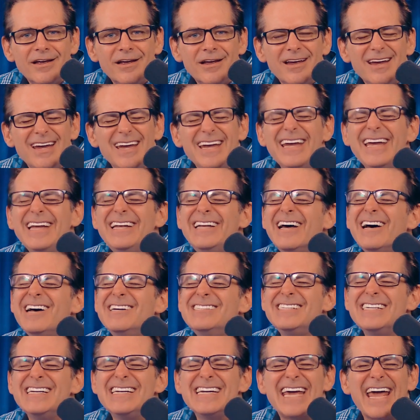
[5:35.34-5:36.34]
He
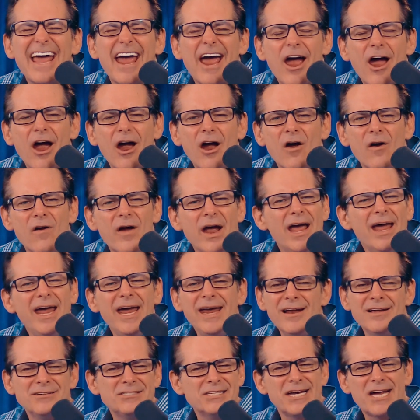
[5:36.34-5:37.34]
doesn't care. He
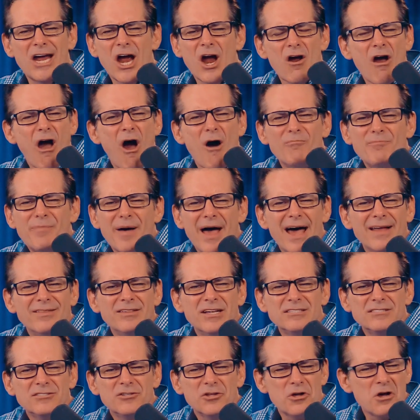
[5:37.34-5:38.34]
doesn't care how bad
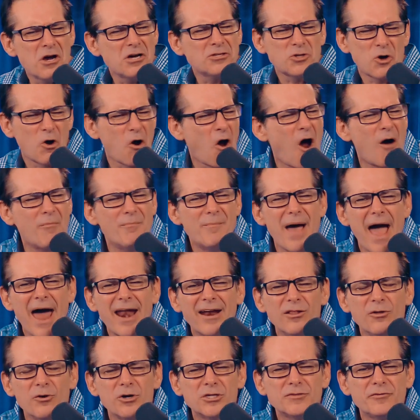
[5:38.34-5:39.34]
this looks or how bad it
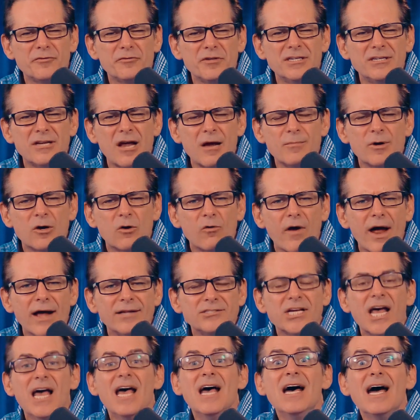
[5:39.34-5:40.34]
looks for the
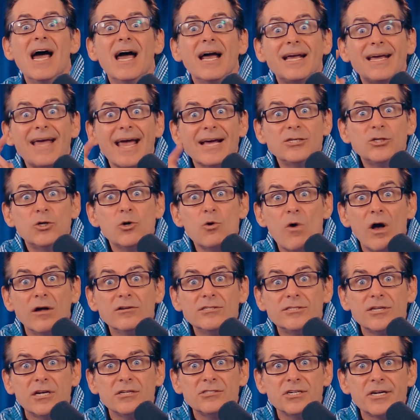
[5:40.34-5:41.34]
Democrats. Guess who
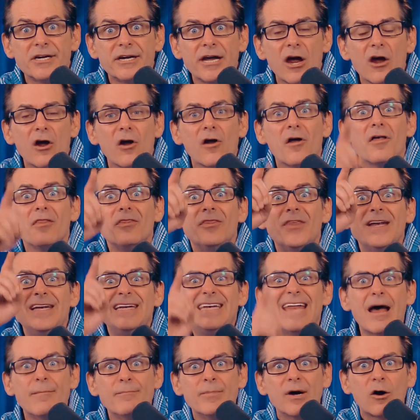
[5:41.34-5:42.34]
else doesn't care? The
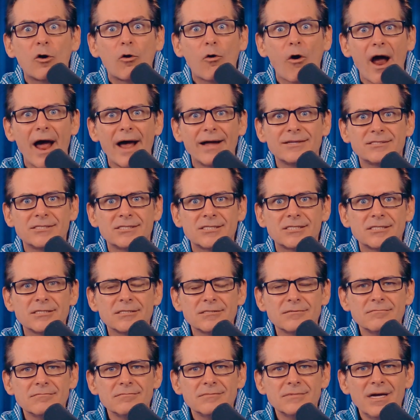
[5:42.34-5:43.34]
Democrats.
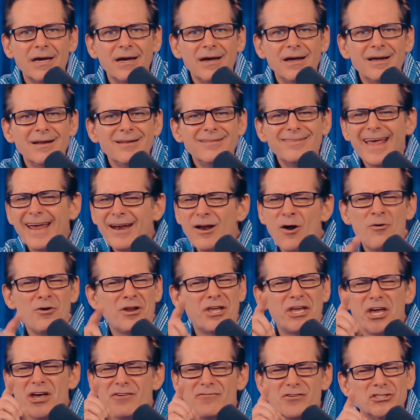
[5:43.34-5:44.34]
They don't
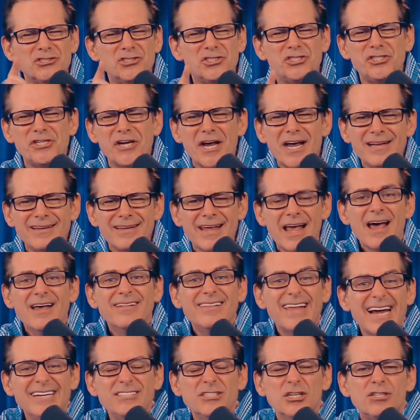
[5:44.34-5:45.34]
give a shit.
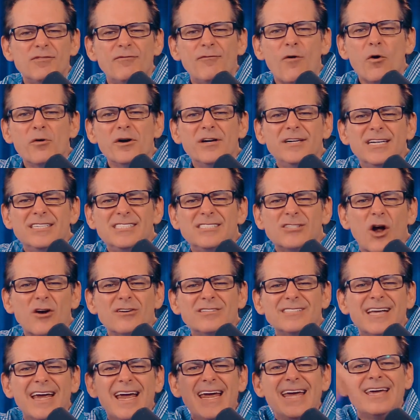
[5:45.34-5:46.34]
They just voted to
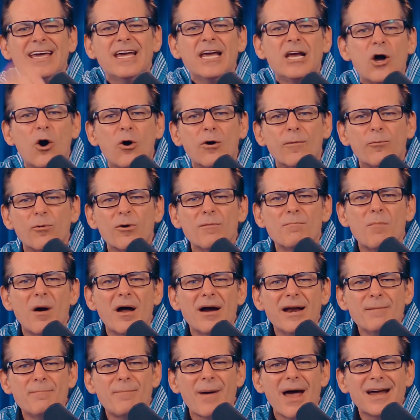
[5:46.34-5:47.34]
start taking corporate
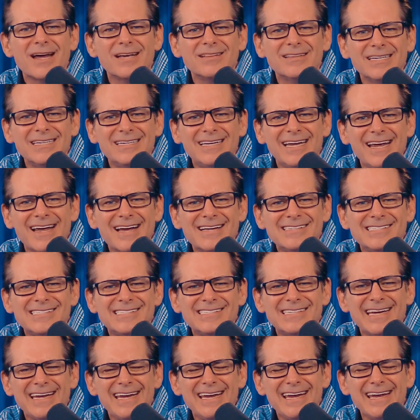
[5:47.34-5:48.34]
money back at the
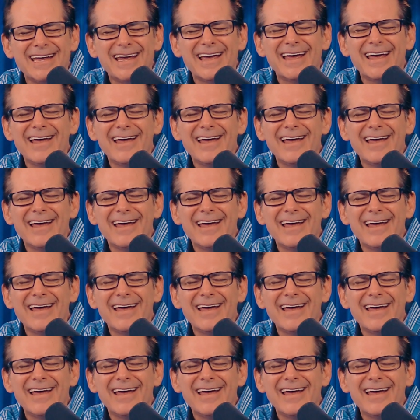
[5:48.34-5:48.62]
DNC.